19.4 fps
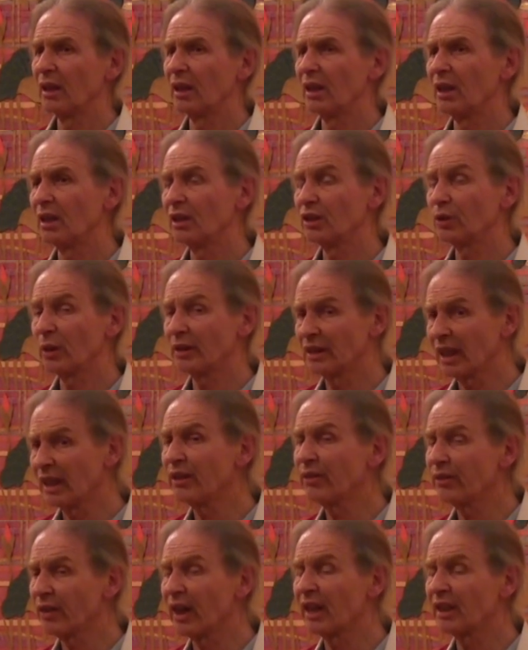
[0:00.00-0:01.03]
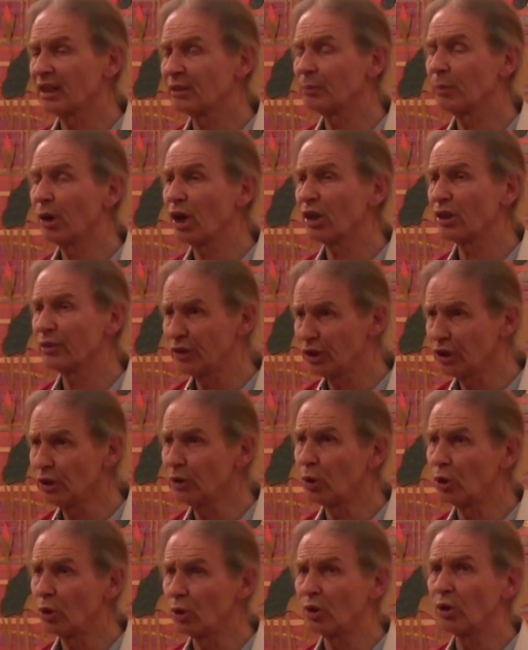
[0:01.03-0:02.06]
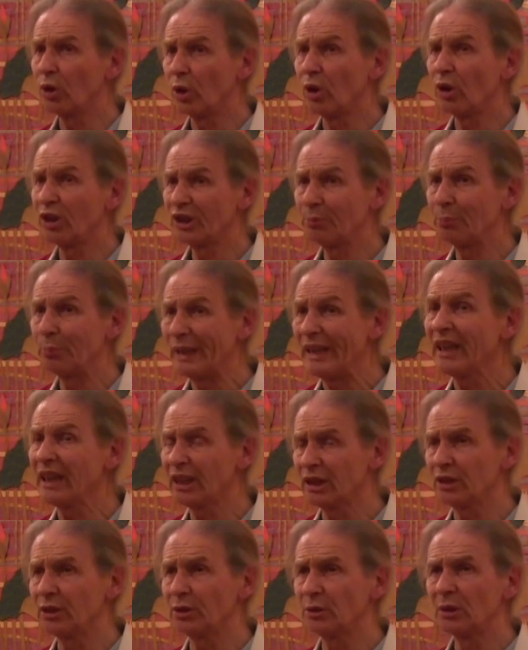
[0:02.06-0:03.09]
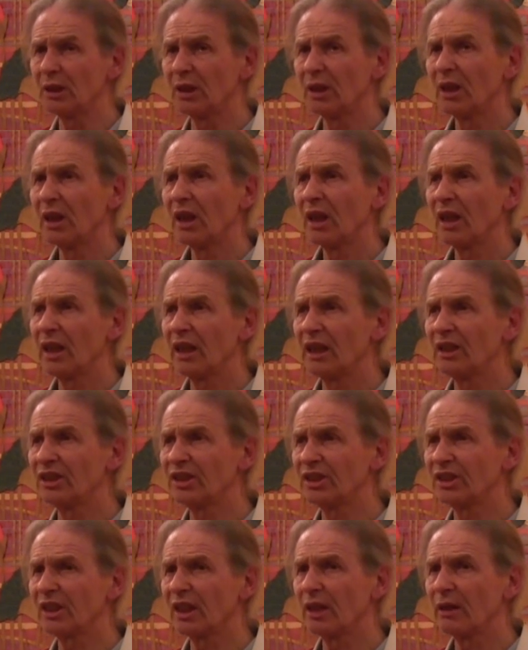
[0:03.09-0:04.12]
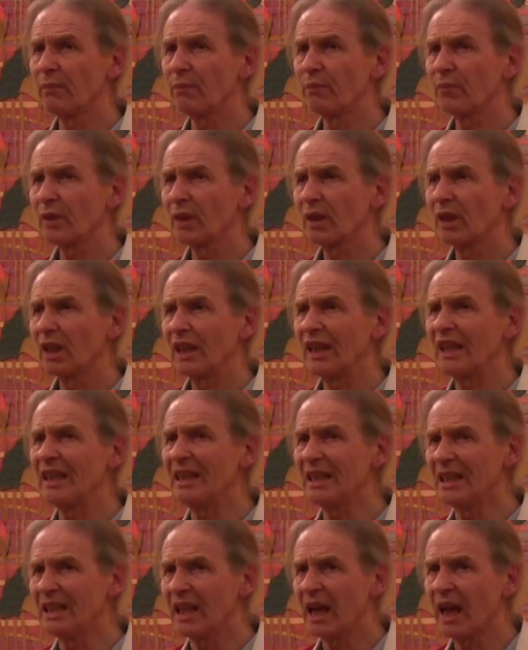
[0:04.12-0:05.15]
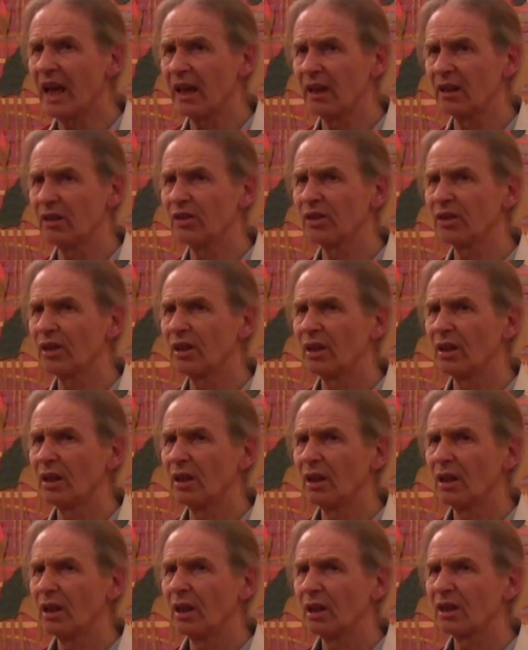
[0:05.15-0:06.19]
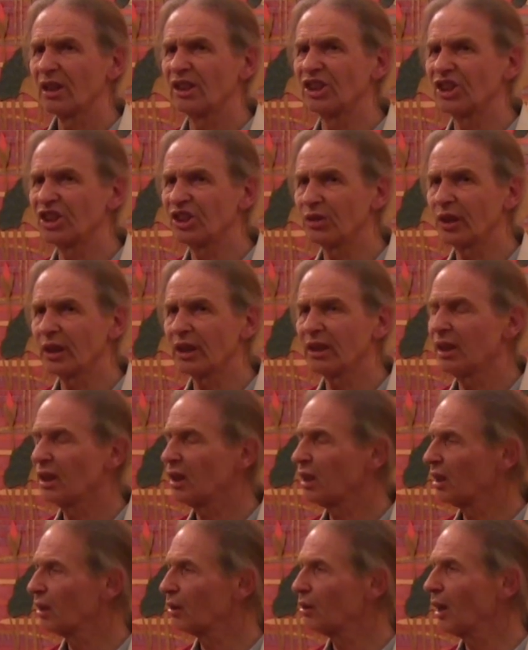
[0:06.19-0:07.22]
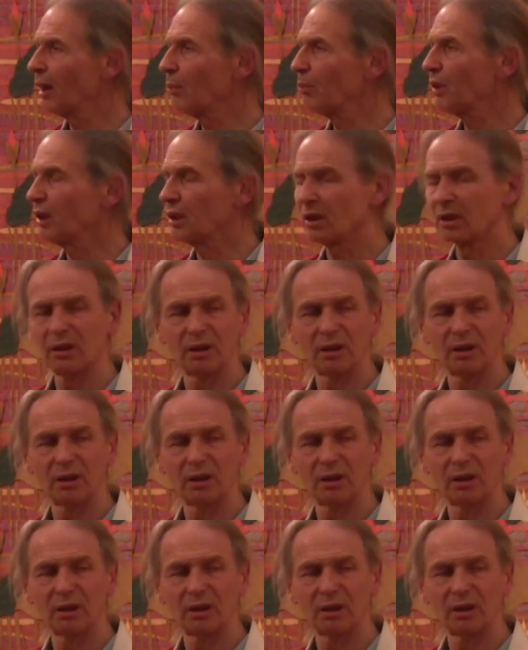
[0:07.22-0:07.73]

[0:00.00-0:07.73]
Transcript: and to identify it as part of you or as being you, is in the end constricting and cramping.